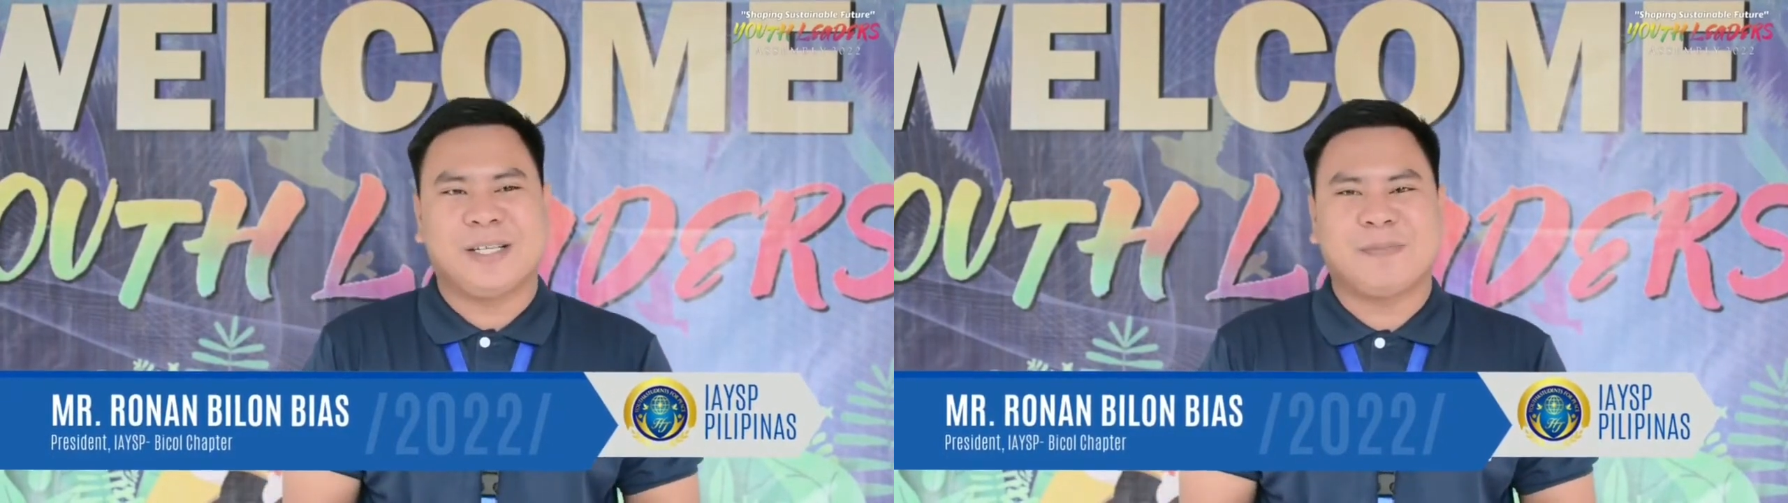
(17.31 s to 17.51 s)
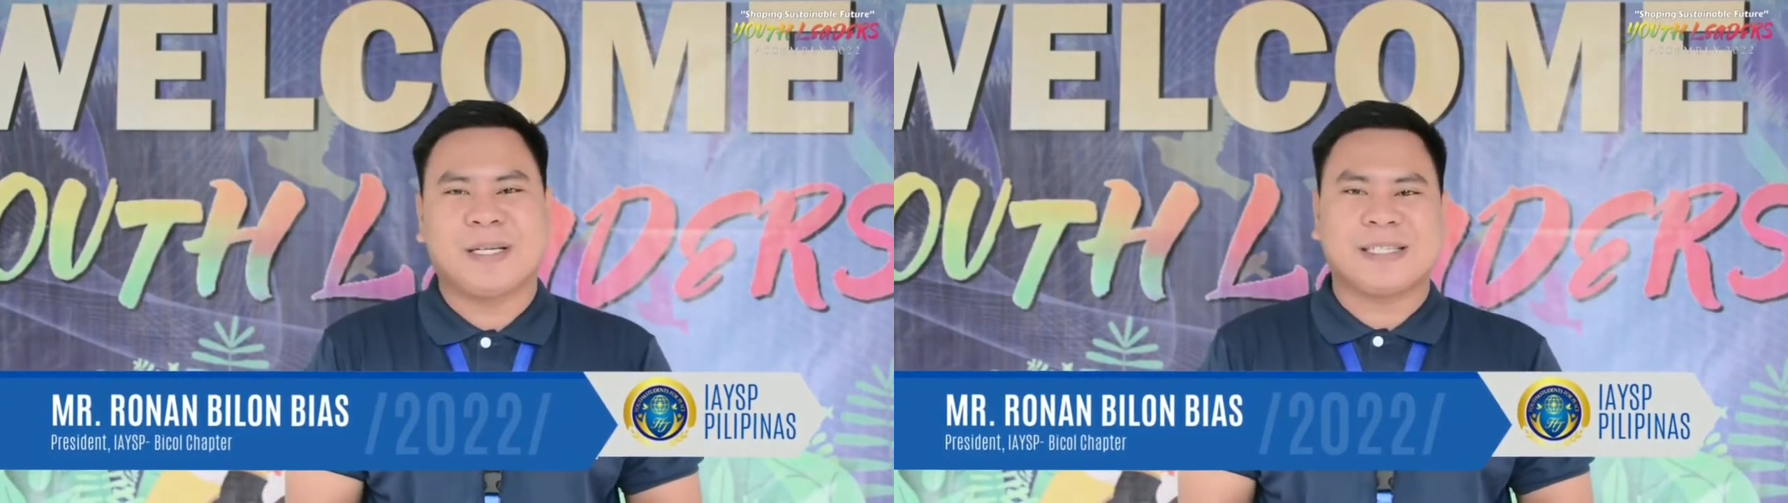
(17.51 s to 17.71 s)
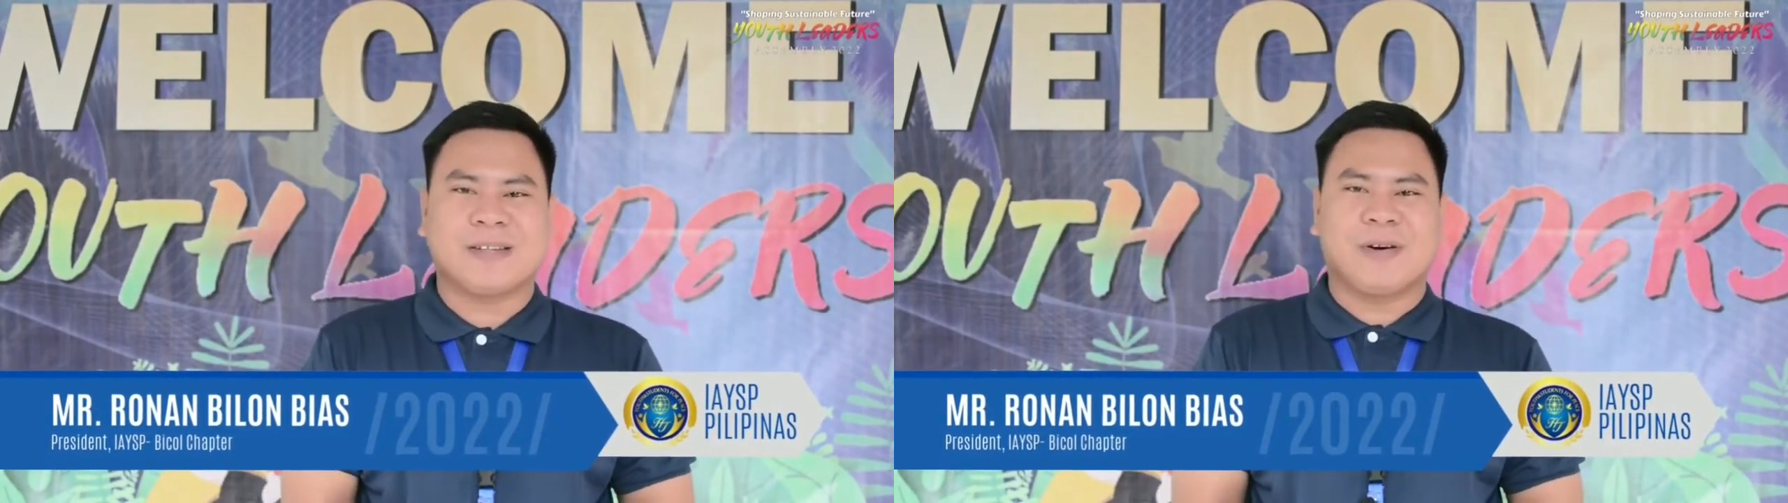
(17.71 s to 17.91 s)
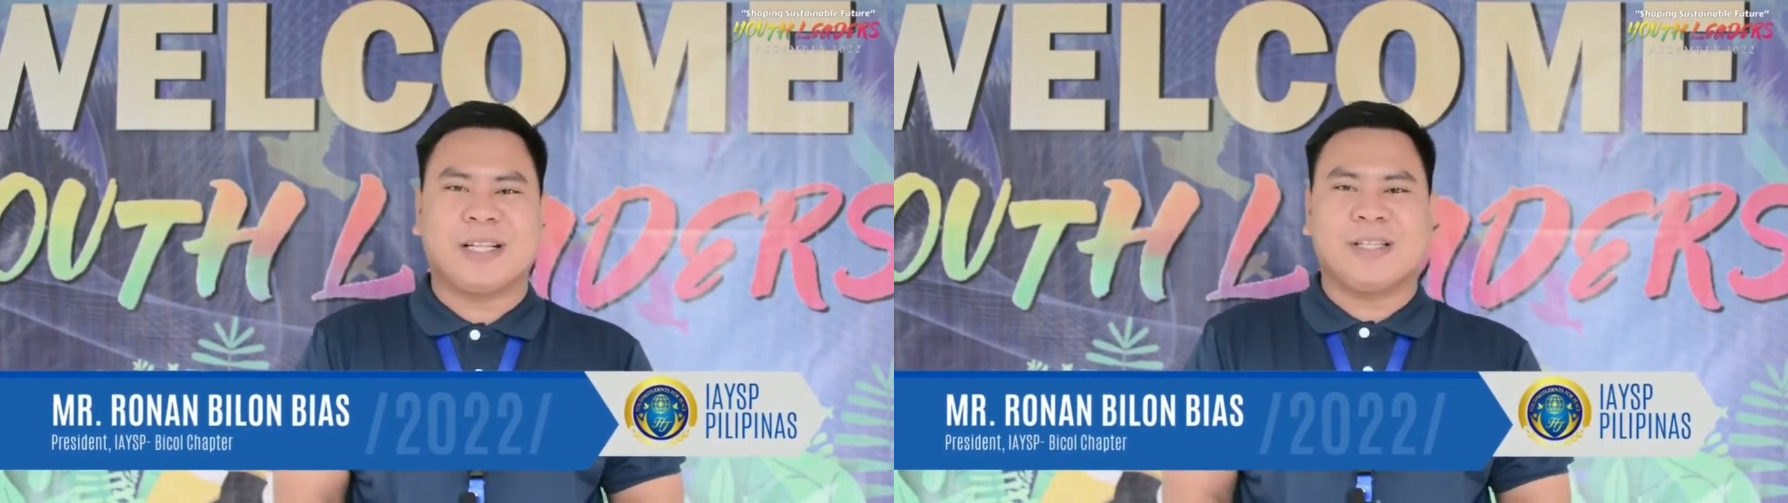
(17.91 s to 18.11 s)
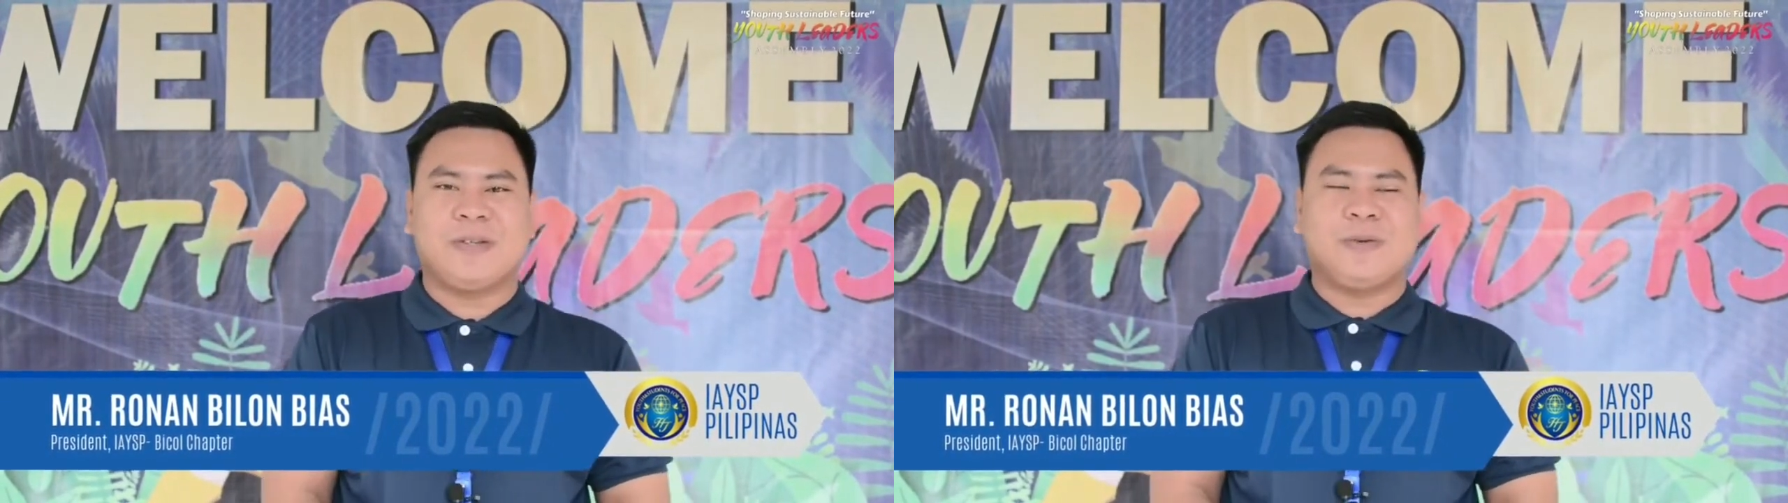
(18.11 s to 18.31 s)
deepest
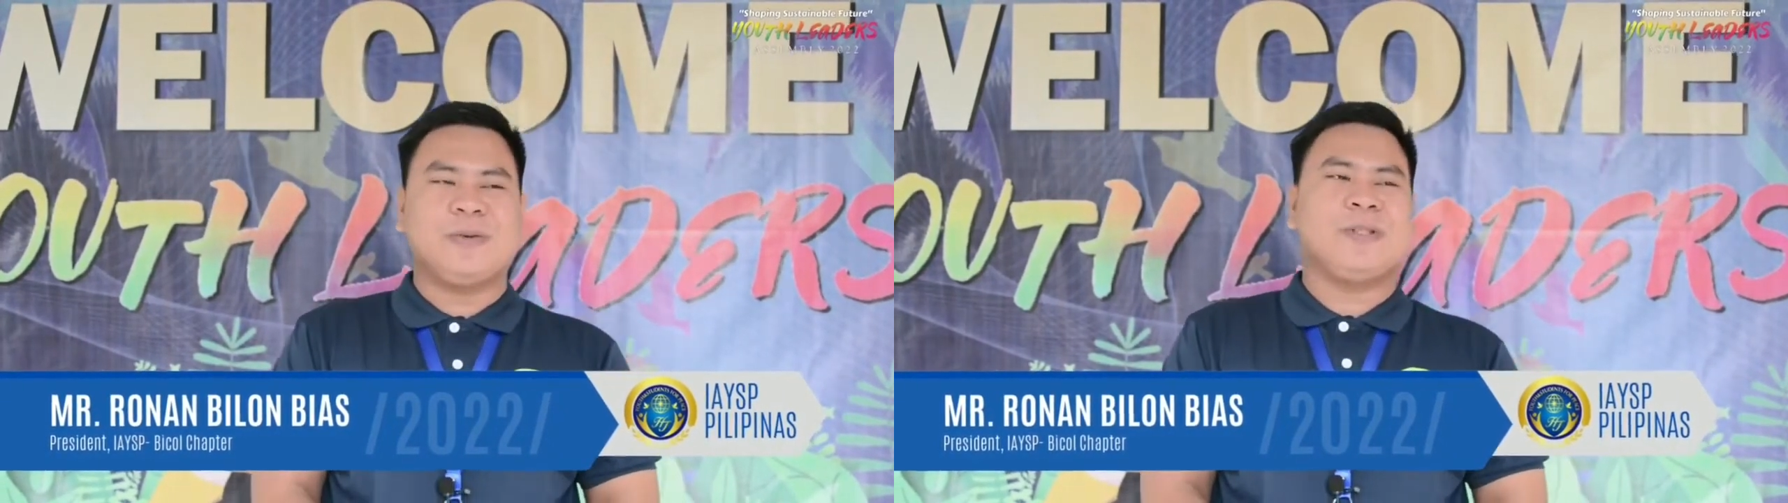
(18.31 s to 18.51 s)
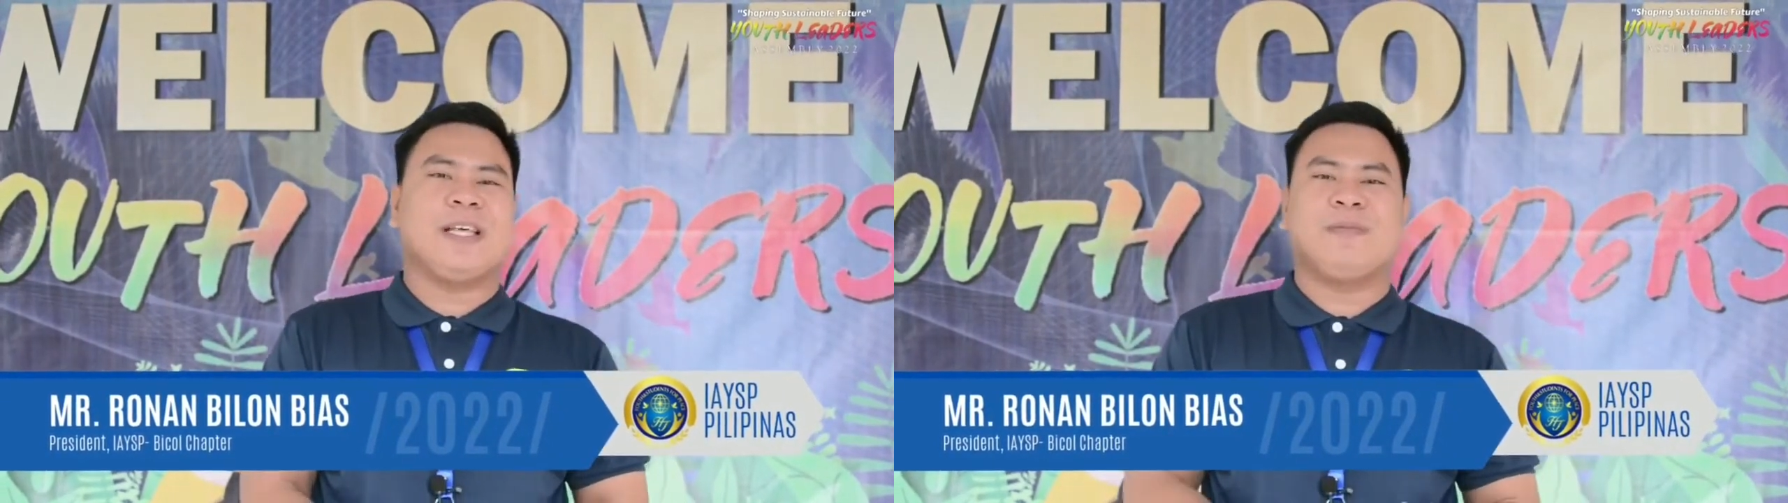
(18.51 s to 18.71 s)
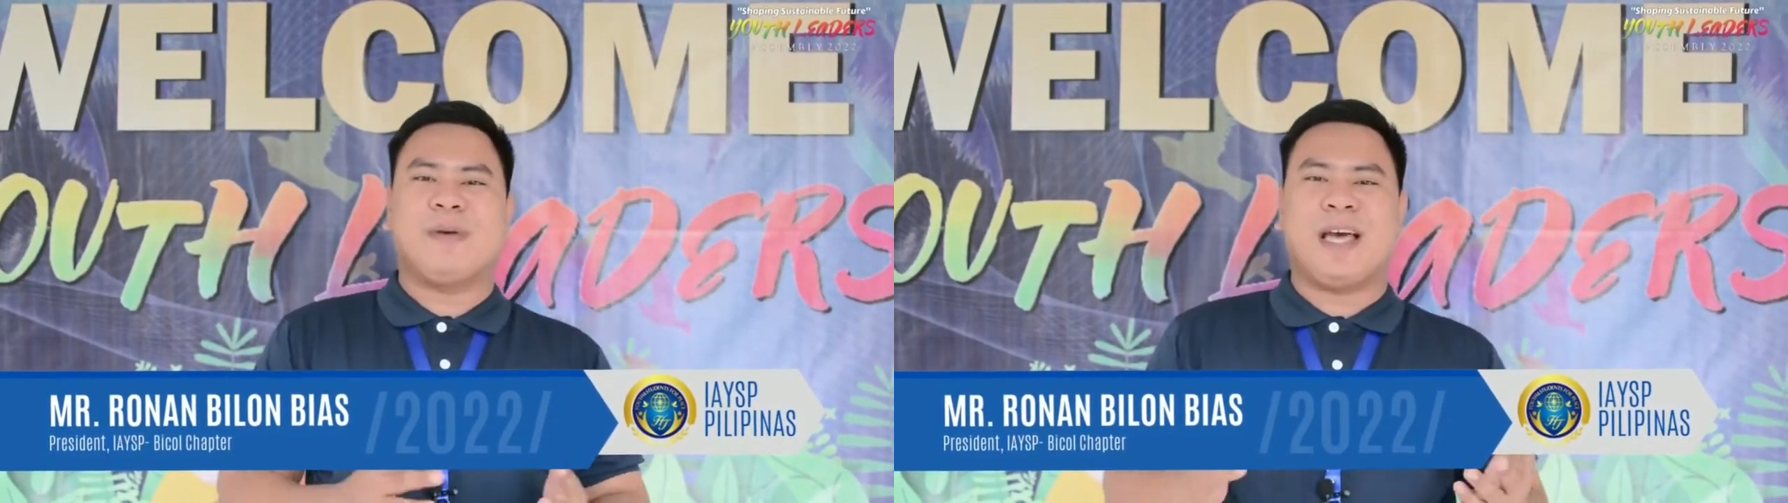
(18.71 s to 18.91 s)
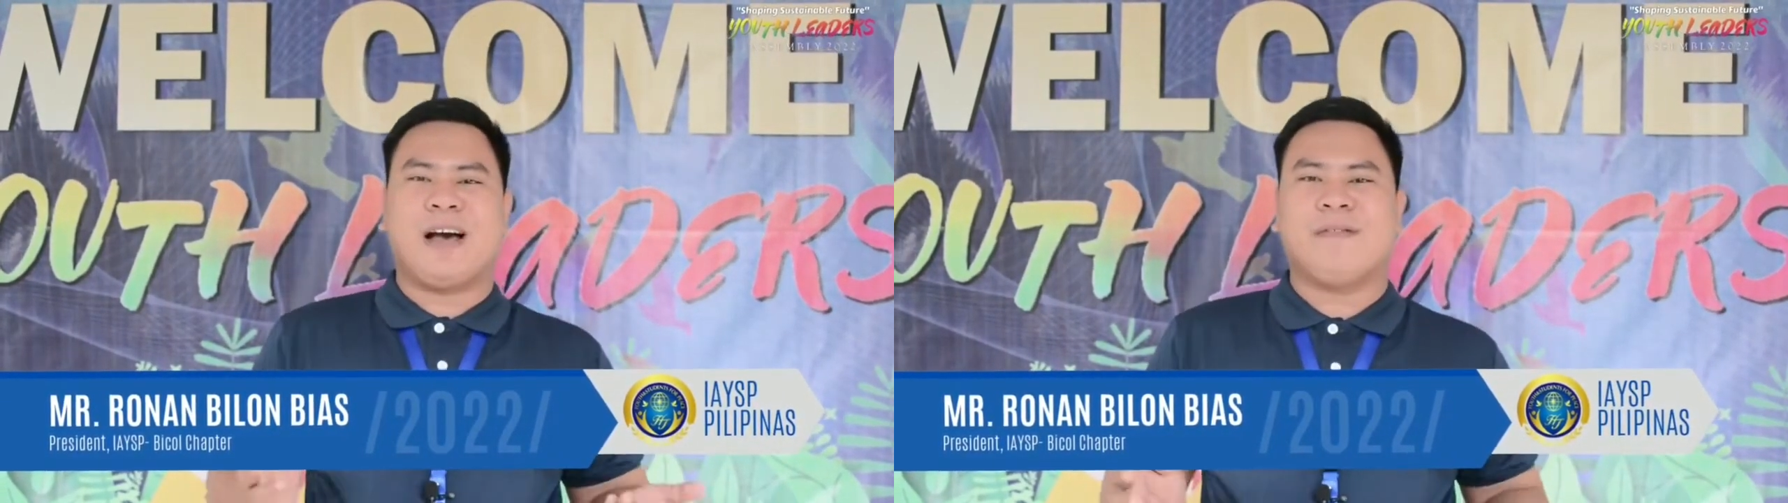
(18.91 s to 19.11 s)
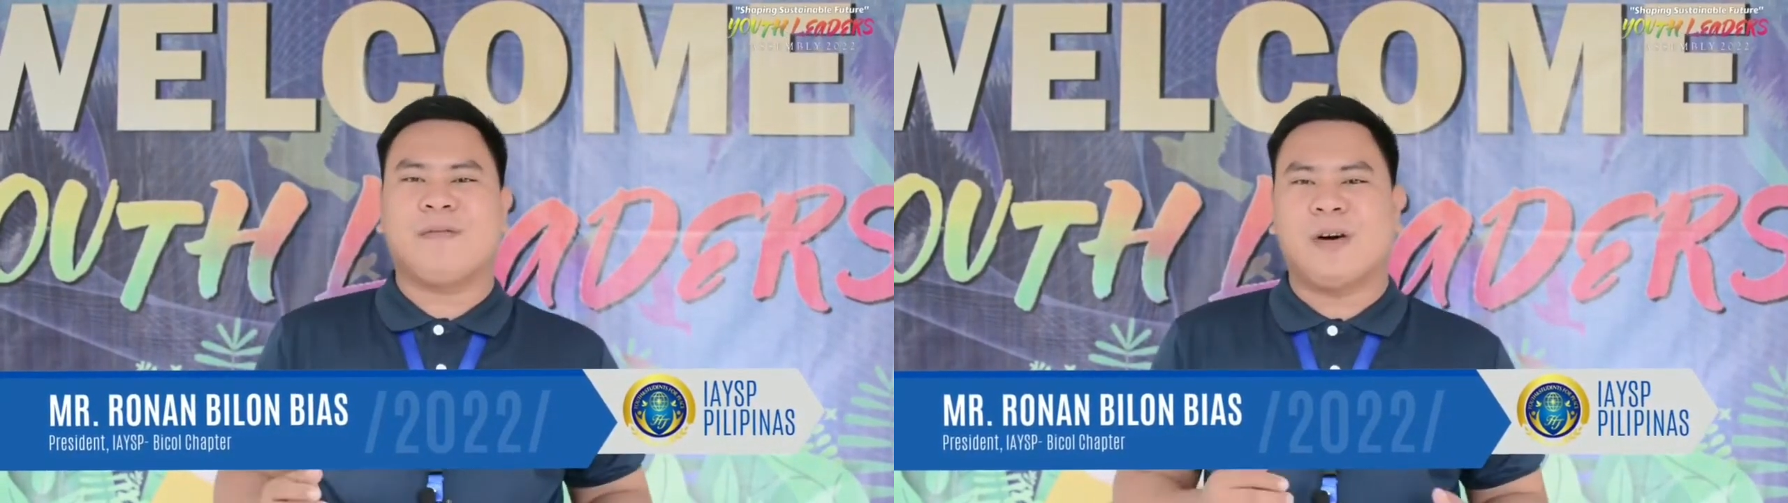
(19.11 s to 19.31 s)
gratitude on behalf